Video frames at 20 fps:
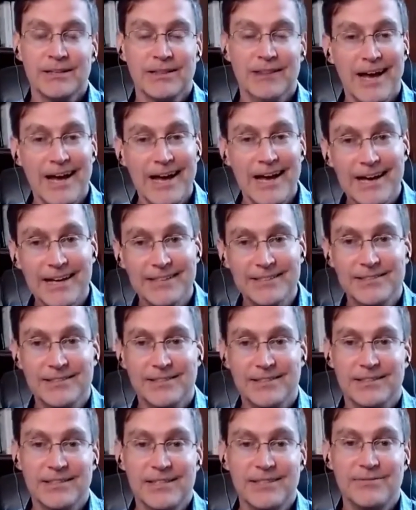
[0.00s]
lasts,
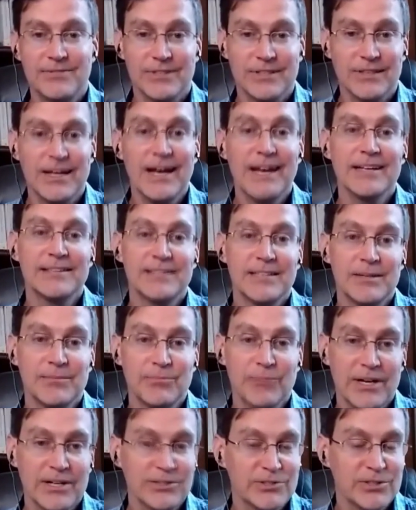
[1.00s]
and it leaves a lasting
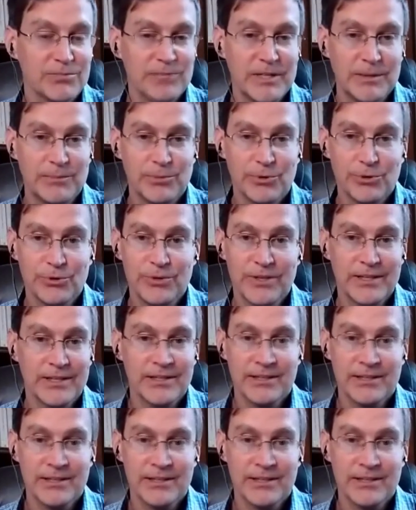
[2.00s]
impression on people.